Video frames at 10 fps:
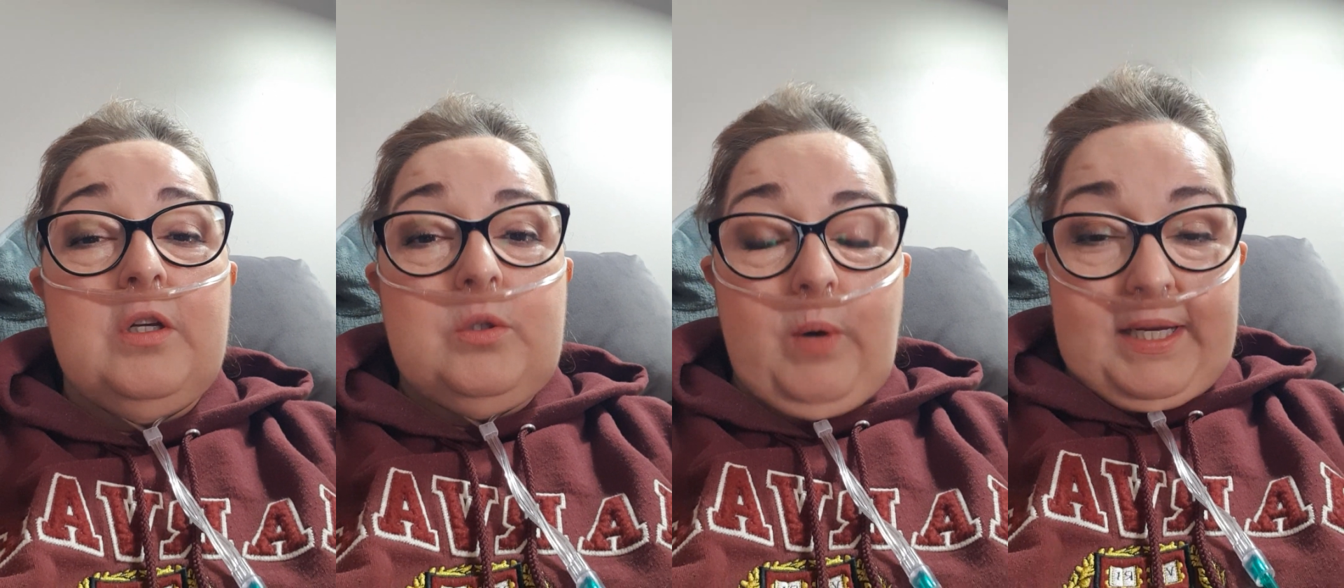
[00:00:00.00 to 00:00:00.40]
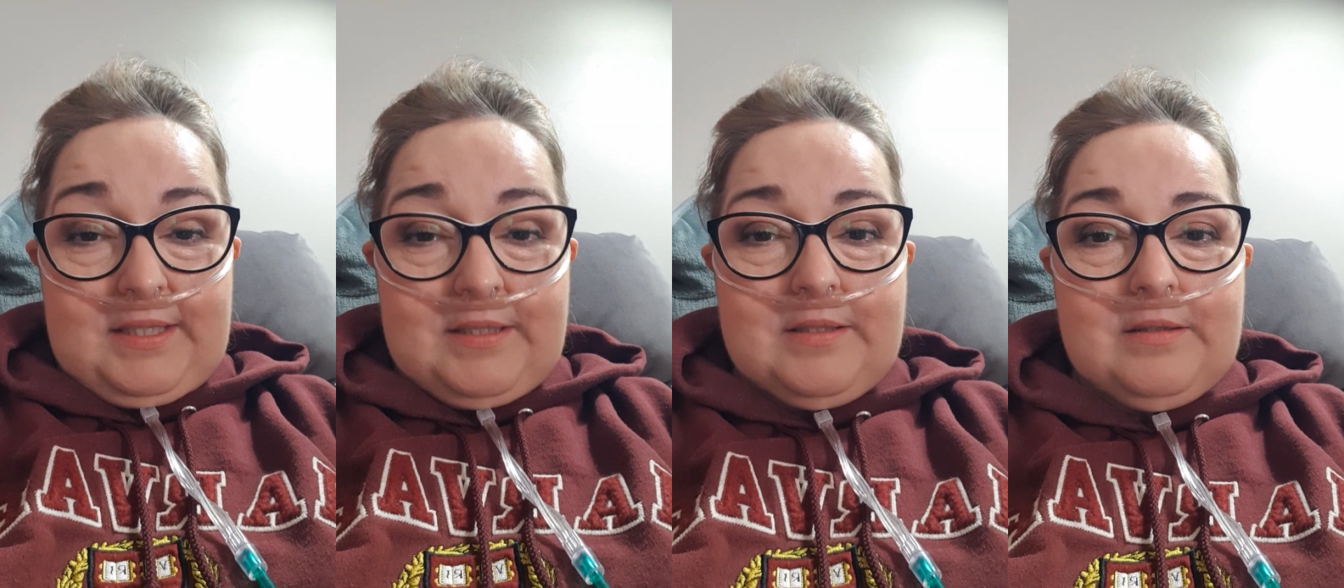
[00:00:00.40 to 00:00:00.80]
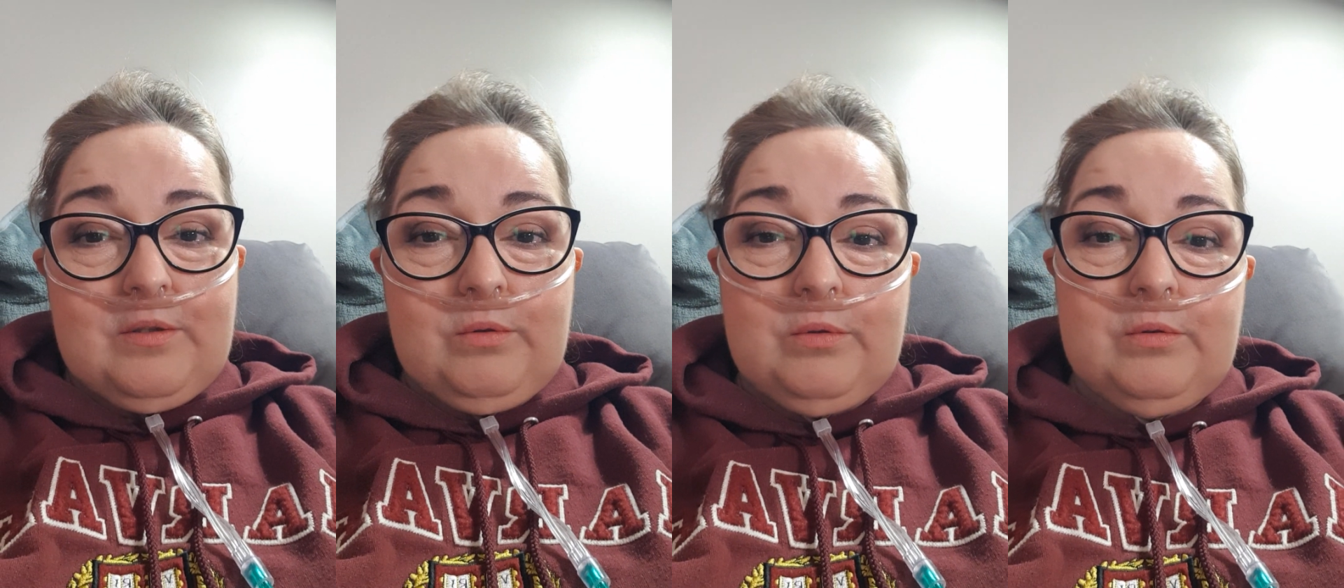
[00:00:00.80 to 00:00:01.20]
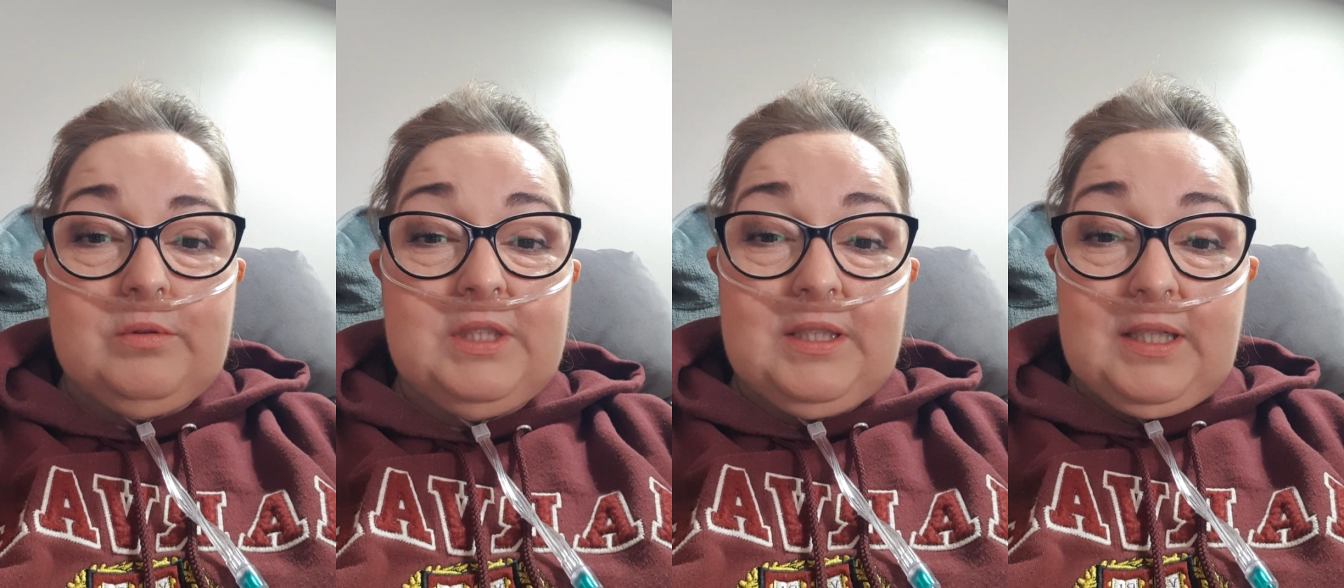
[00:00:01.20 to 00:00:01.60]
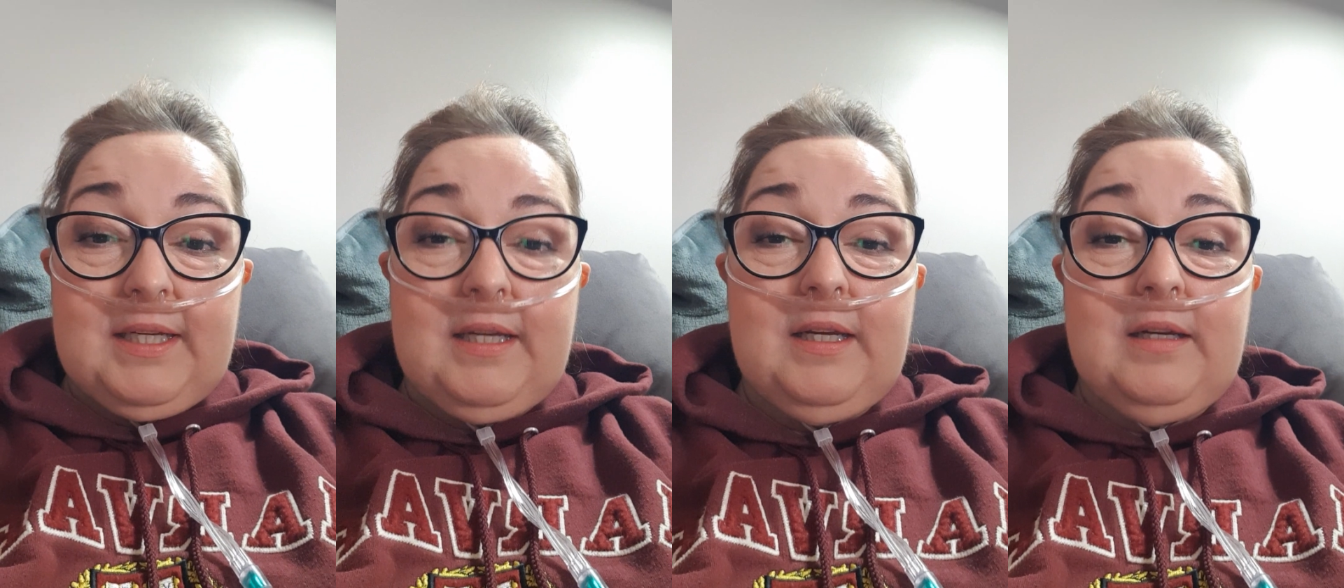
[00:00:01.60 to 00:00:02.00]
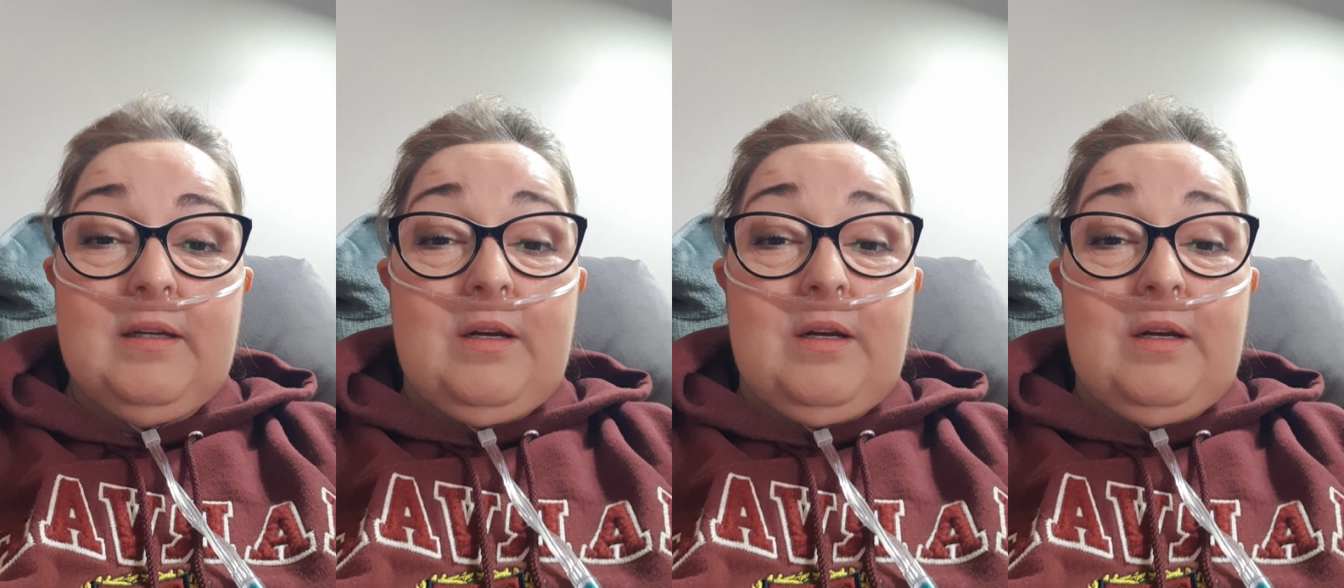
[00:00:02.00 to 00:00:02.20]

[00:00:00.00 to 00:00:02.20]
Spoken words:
twice go nearly,